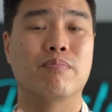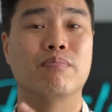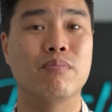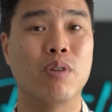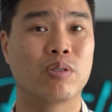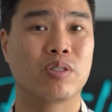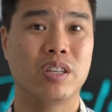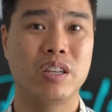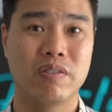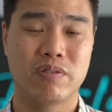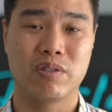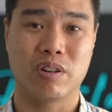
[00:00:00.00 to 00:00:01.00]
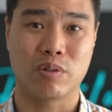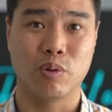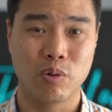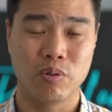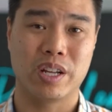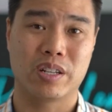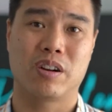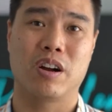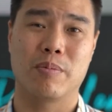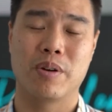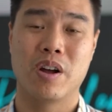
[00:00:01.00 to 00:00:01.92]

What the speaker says: most, if not all, their time